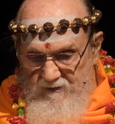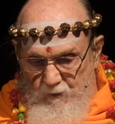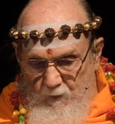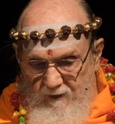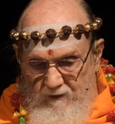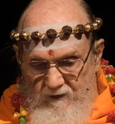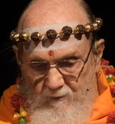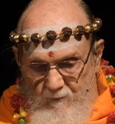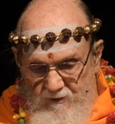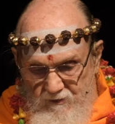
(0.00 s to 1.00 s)
quickly
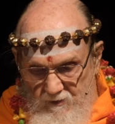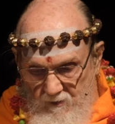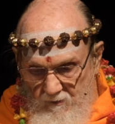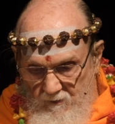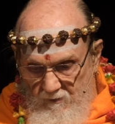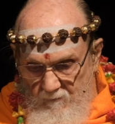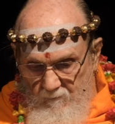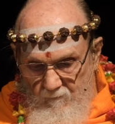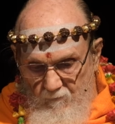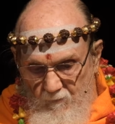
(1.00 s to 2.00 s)
matured.
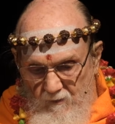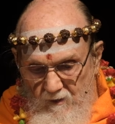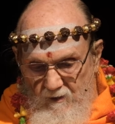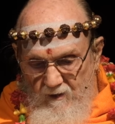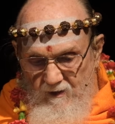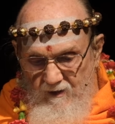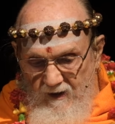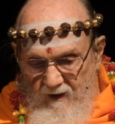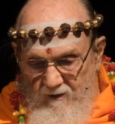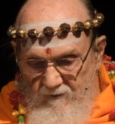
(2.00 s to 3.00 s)

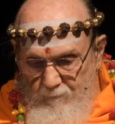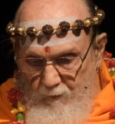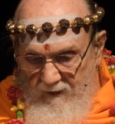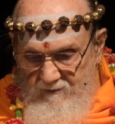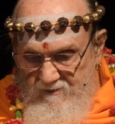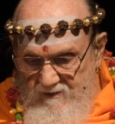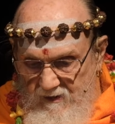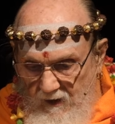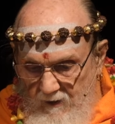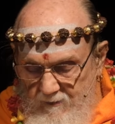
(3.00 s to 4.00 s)
Then, if practicing
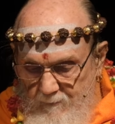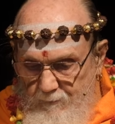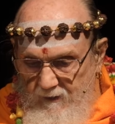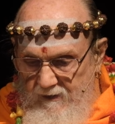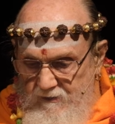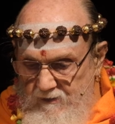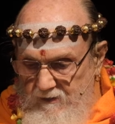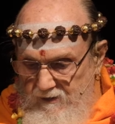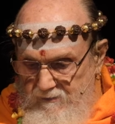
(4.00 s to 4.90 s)
contemplation as